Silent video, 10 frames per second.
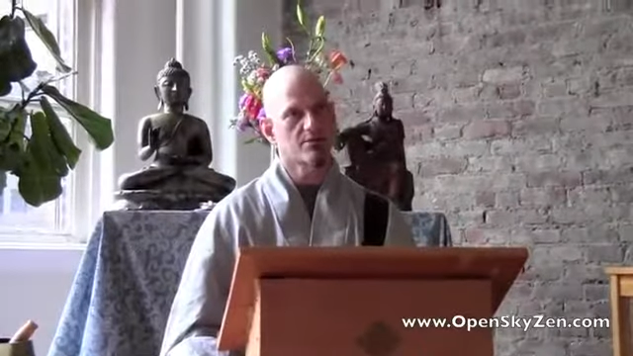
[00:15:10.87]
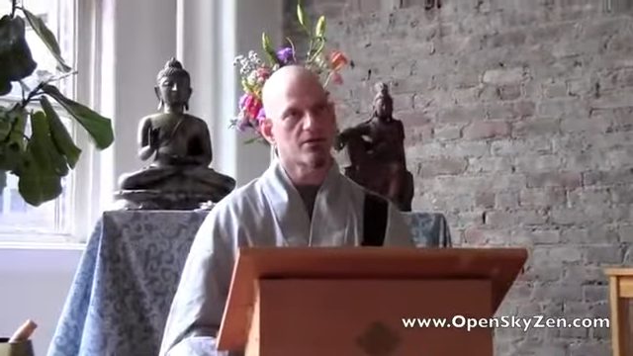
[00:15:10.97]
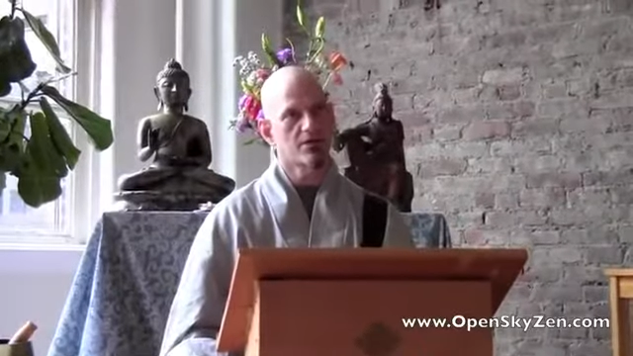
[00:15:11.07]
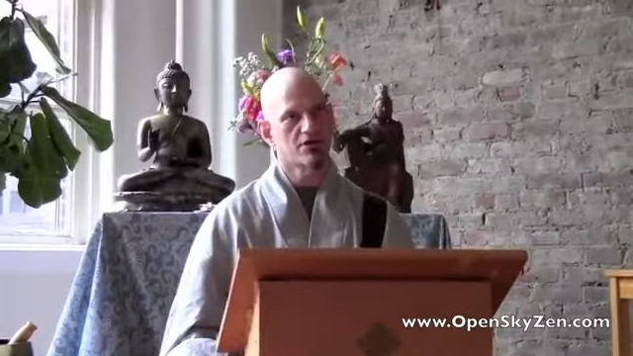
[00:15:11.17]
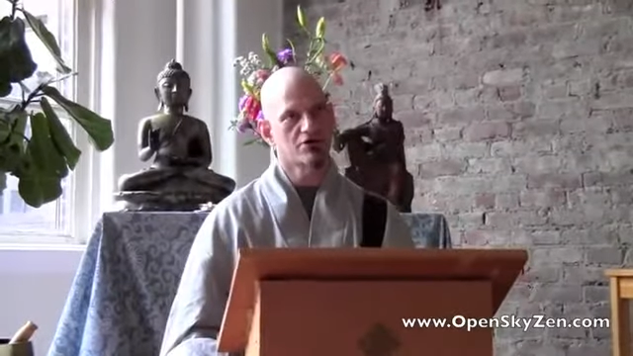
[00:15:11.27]

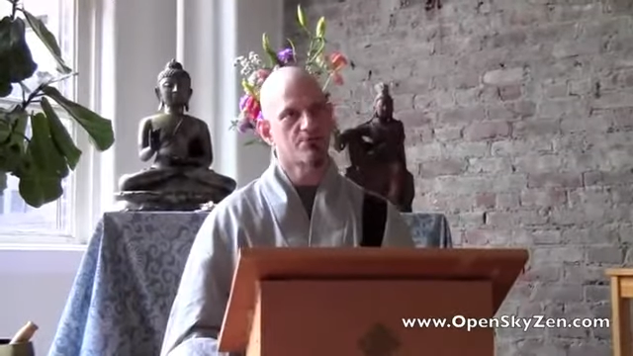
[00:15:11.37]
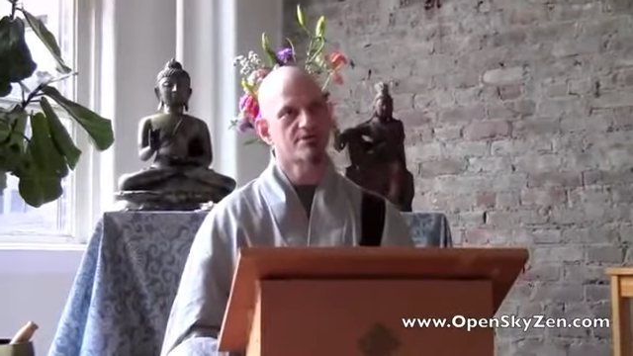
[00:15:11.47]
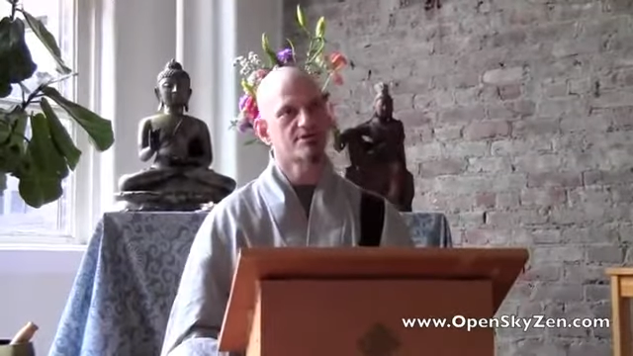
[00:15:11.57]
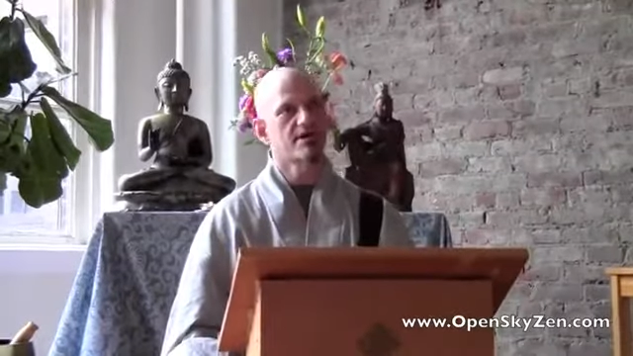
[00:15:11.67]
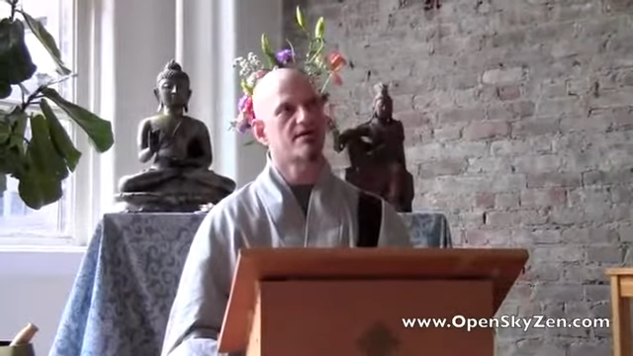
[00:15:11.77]

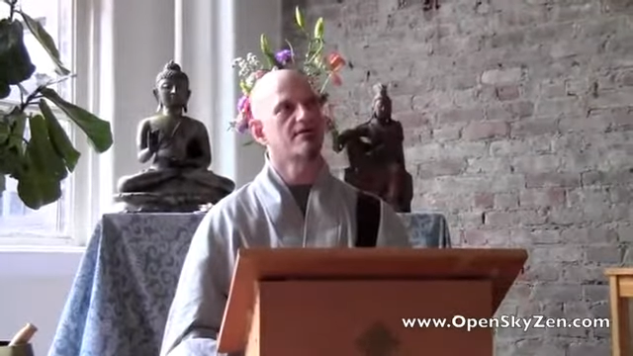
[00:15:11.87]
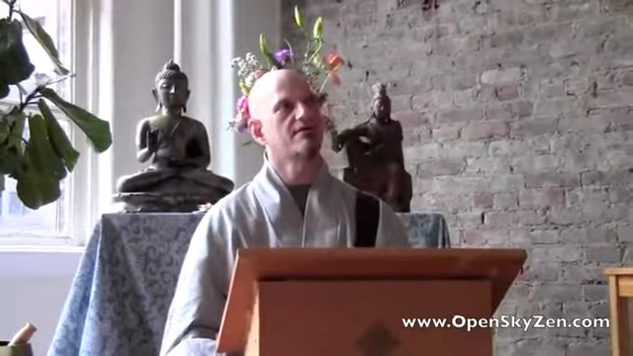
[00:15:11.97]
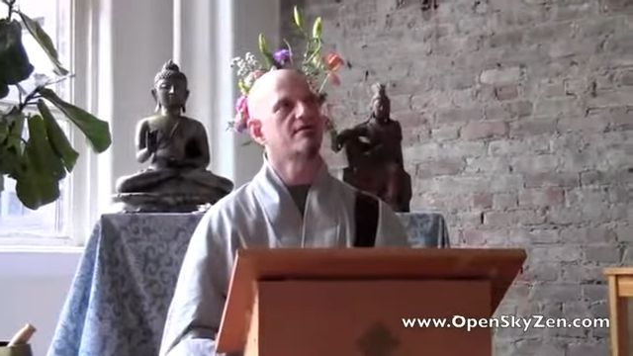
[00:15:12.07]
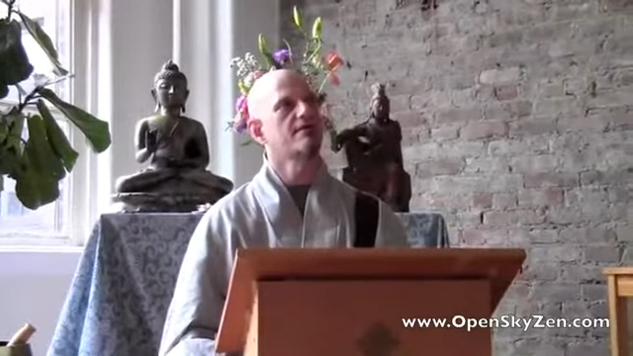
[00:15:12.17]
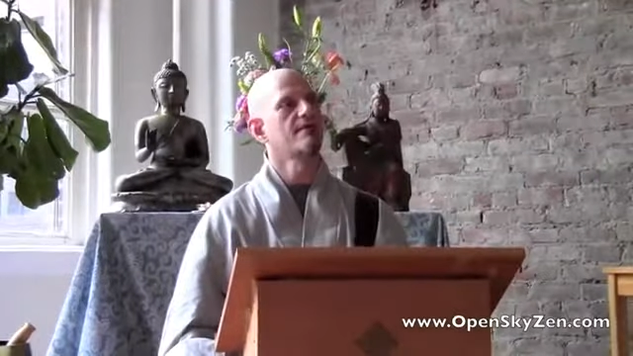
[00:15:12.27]

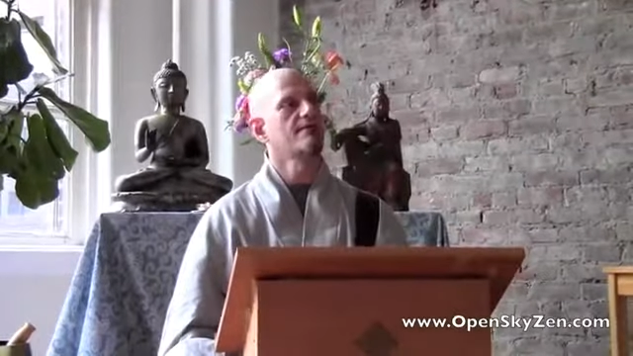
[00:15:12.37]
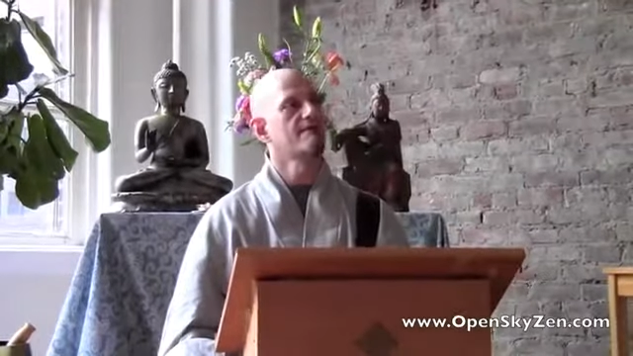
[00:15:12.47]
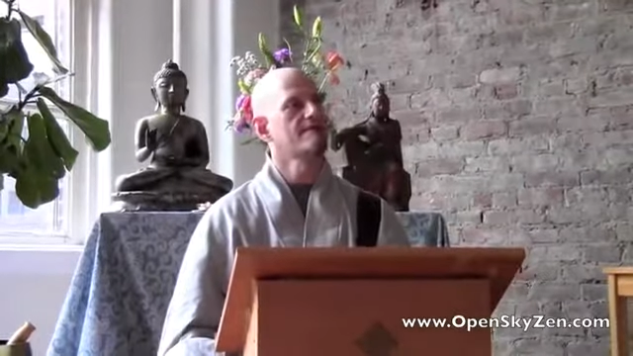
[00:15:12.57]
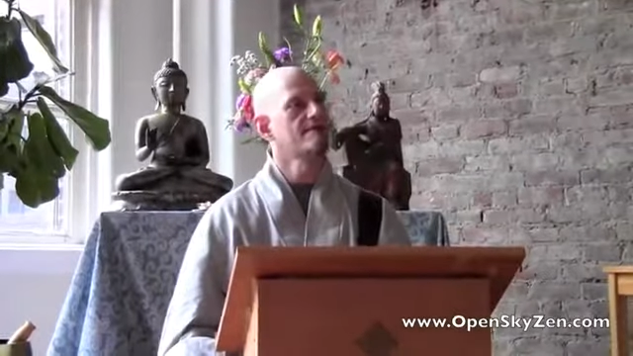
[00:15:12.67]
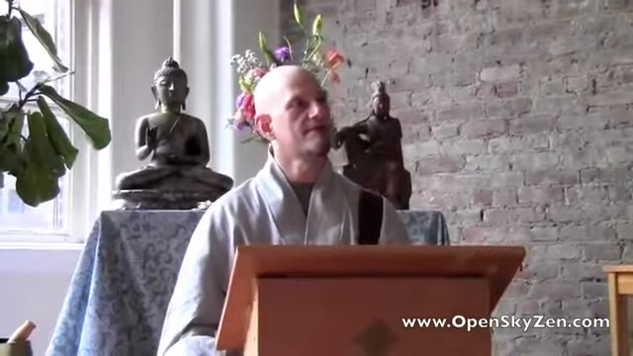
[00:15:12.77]

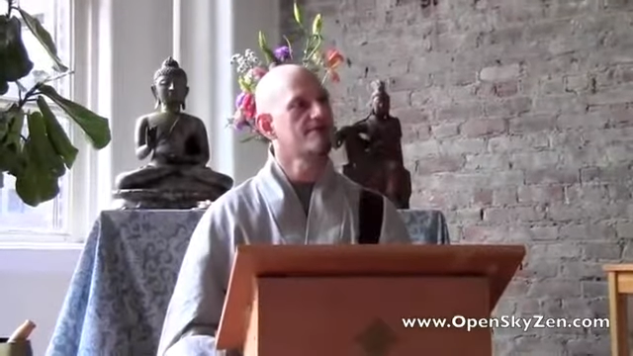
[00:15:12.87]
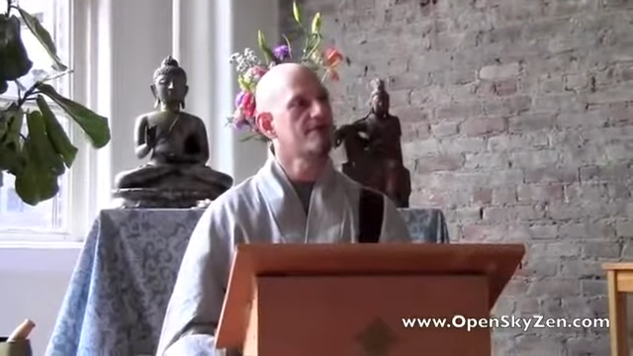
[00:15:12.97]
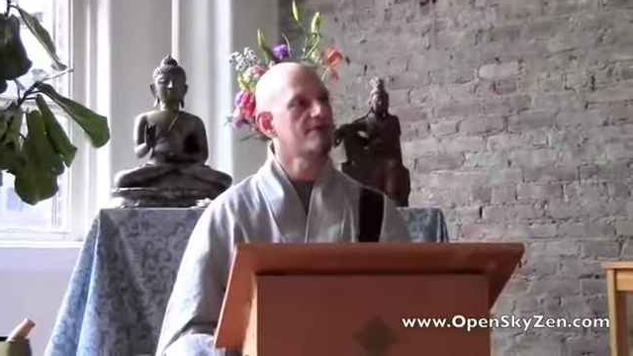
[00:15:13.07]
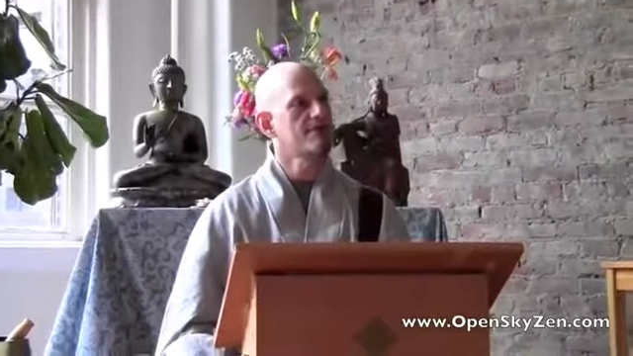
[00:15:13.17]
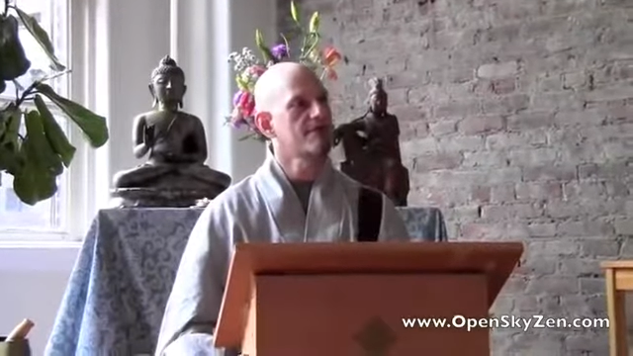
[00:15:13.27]

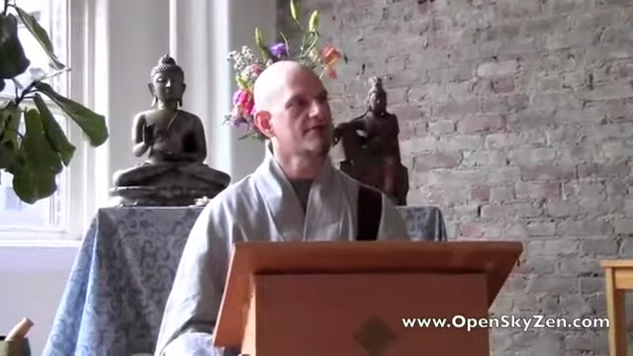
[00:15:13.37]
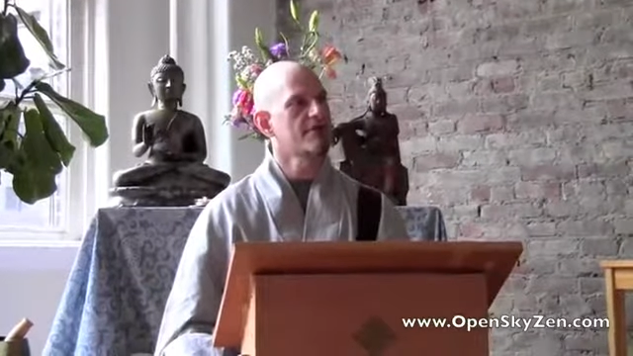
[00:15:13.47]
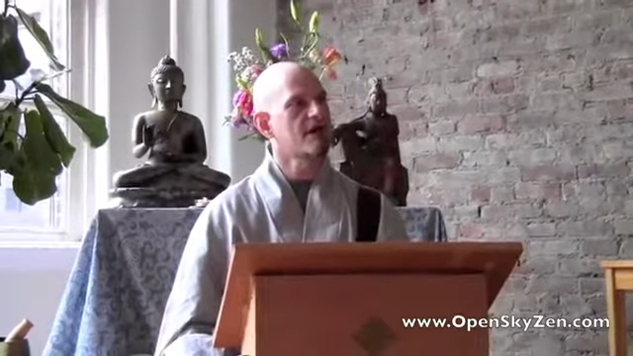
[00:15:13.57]
100%,